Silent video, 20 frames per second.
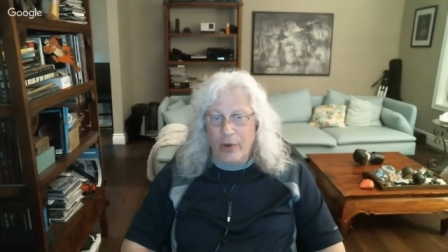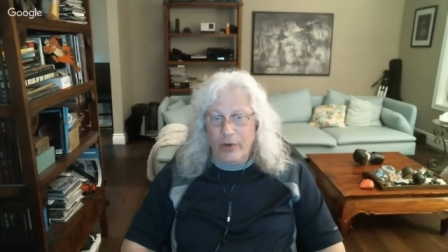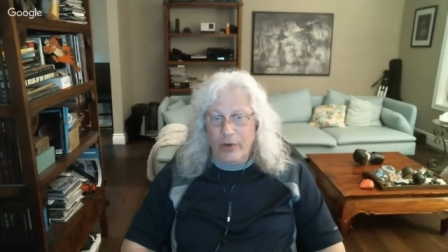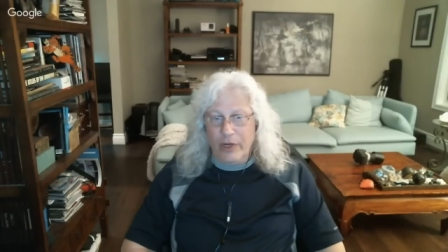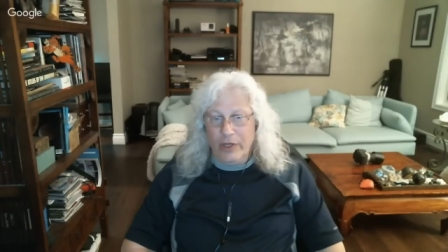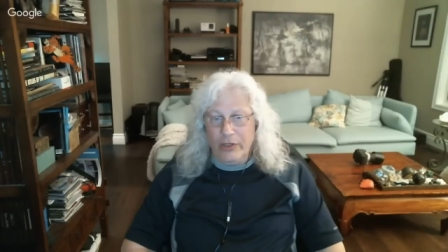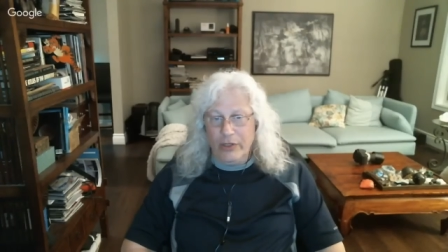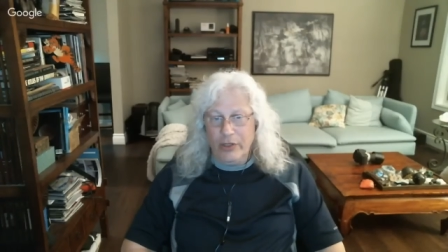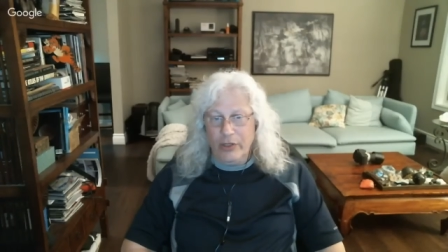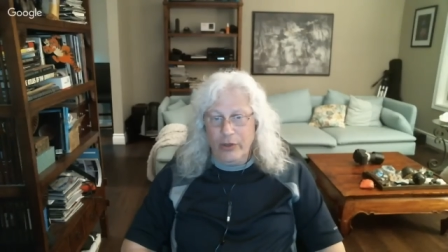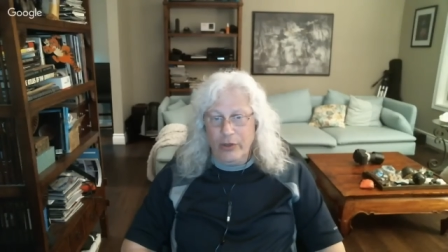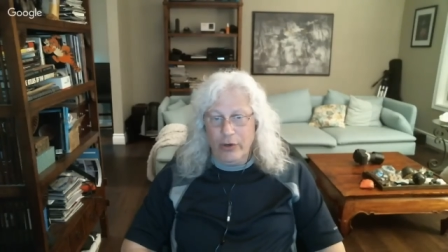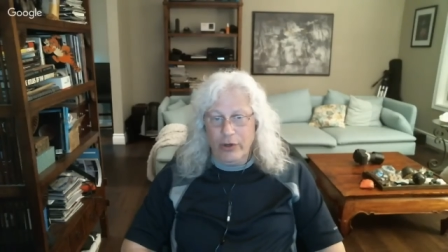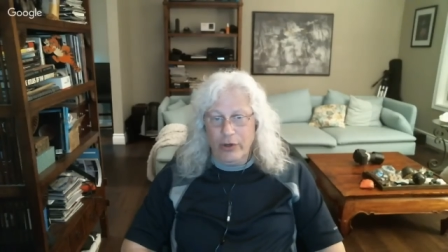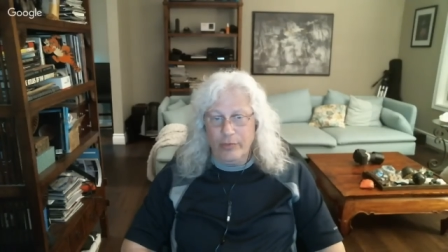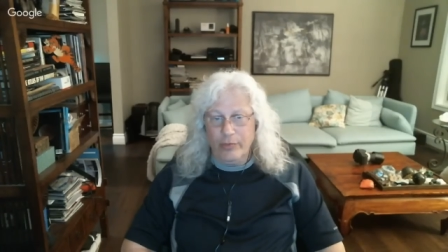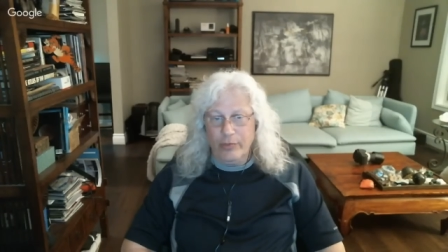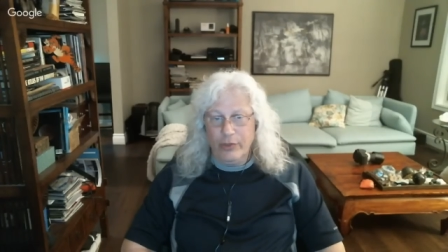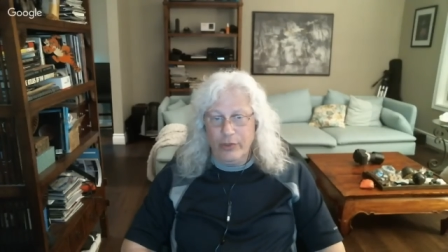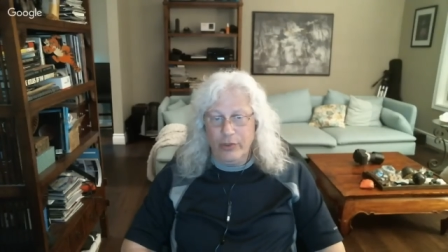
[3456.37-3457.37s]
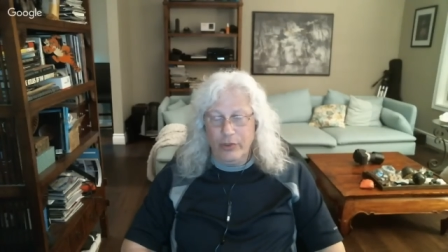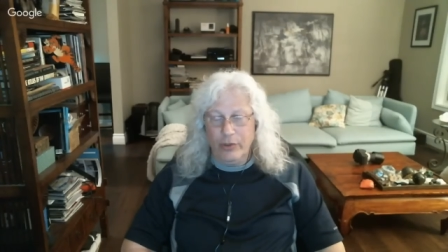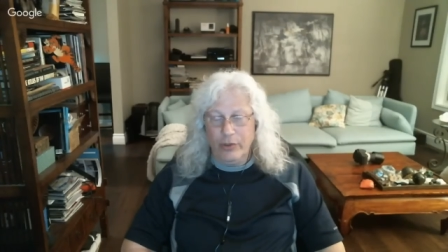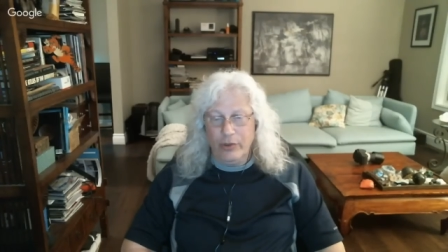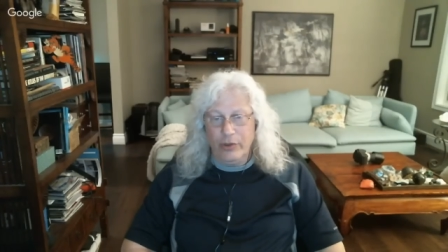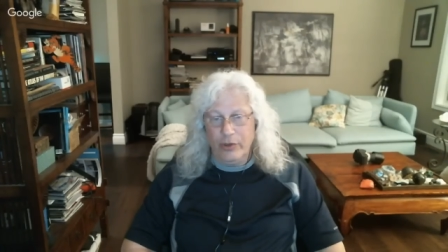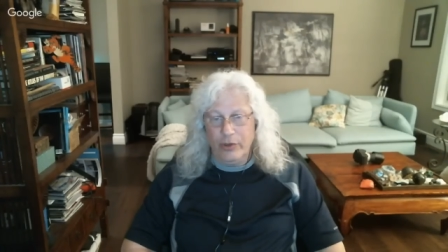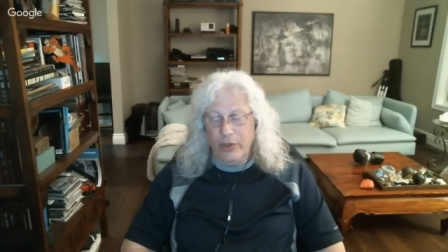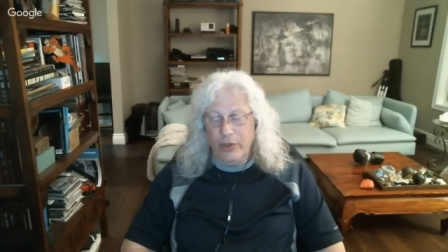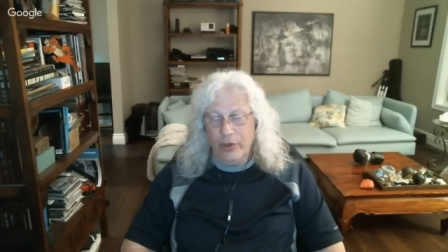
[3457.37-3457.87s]
into your computer,
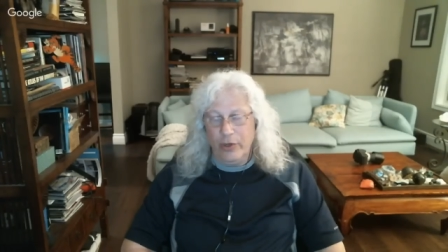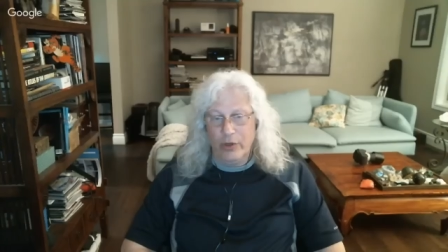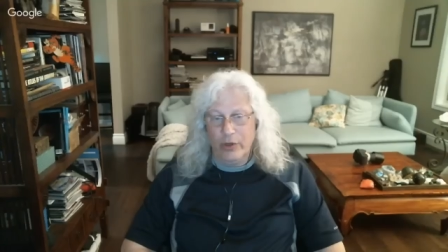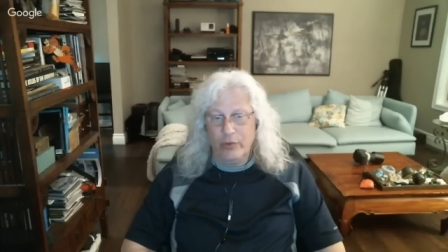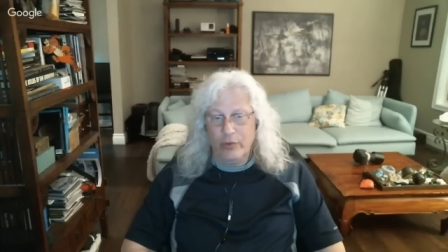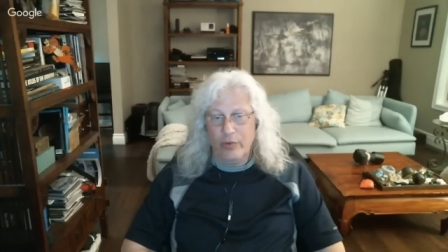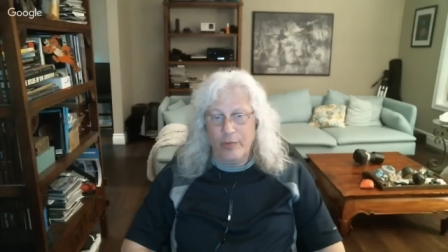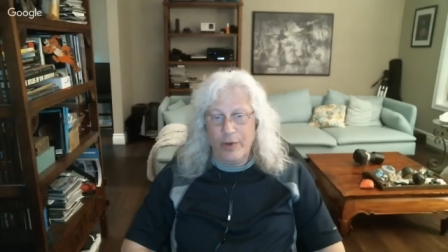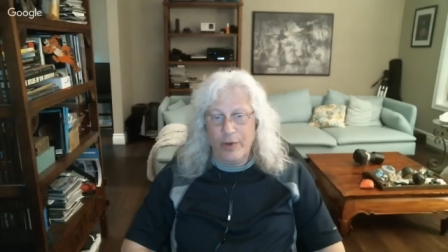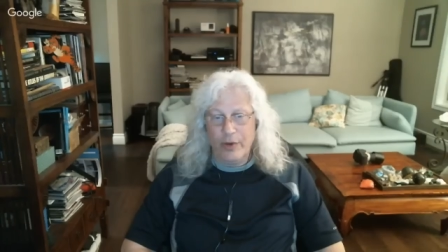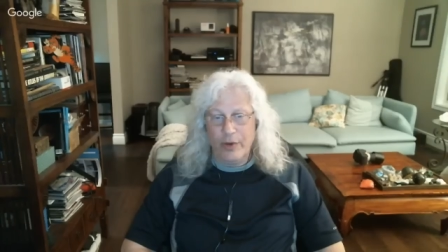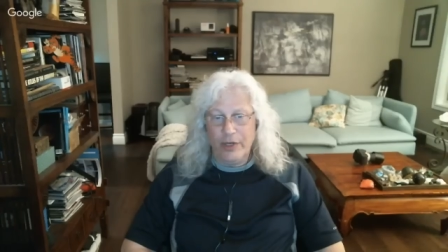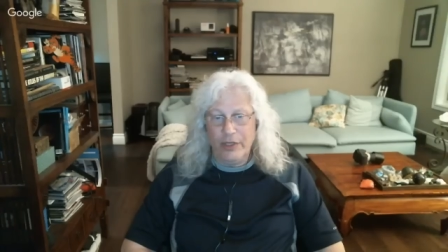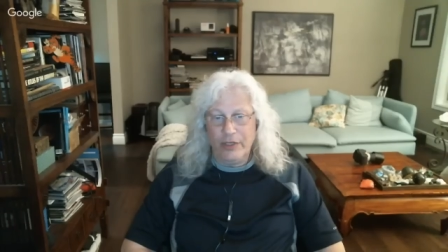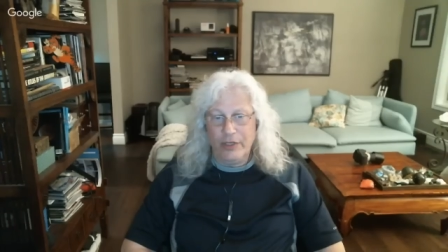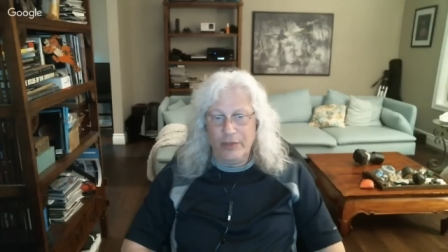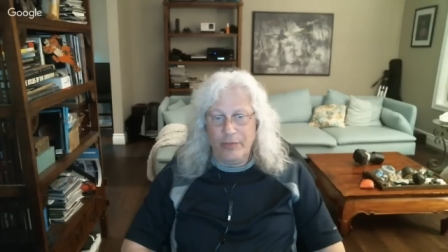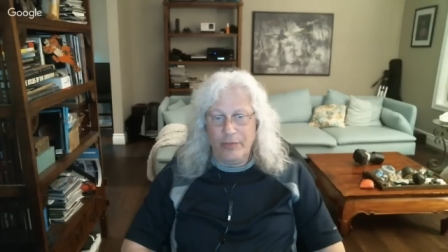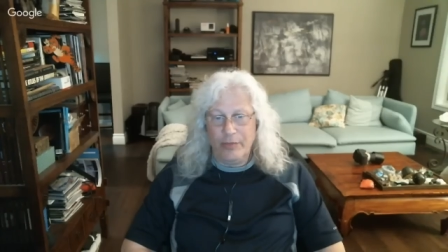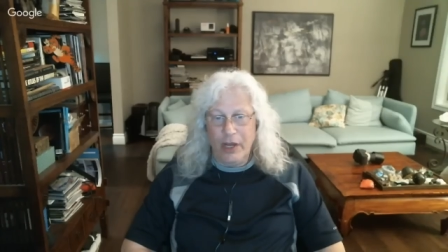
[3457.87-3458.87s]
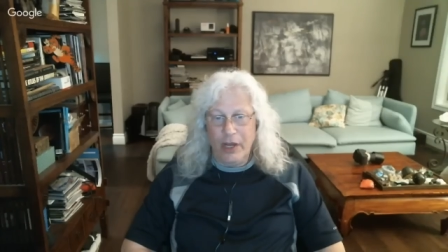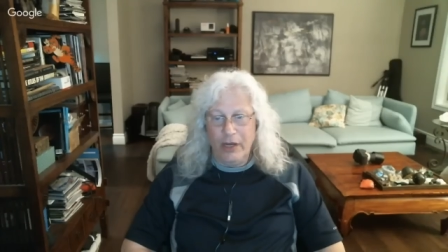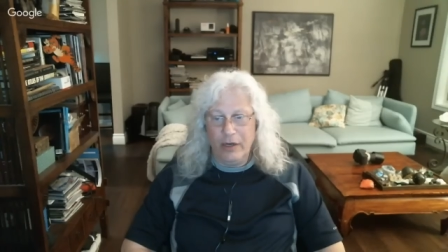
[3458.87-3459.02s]
or you can remote into mine,